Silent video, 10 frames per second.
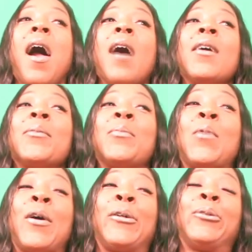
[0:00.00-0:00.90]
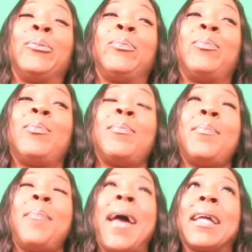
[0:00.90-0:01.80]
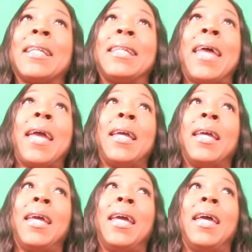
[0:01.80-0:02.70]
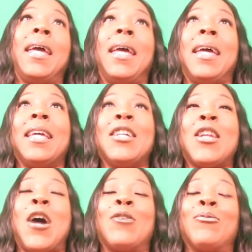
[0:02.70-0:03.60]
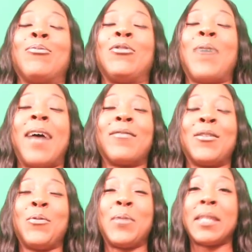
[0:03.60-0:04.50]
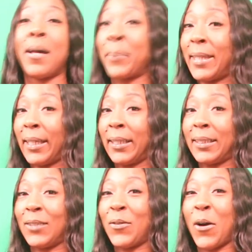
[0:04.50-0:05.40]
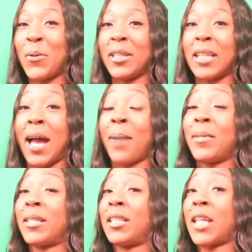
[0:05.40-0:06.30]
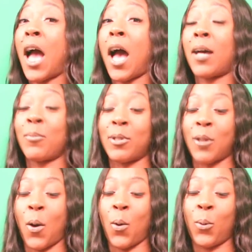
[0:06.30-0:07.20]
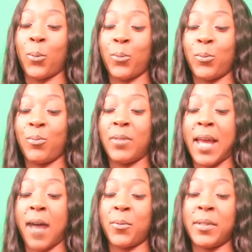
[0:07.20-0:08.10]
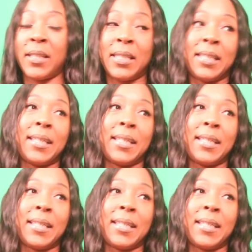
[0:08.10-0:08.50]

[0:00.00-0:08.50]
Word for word: Um. Well, back in the day, you know, you have to do something. You know, a job is a job. So that was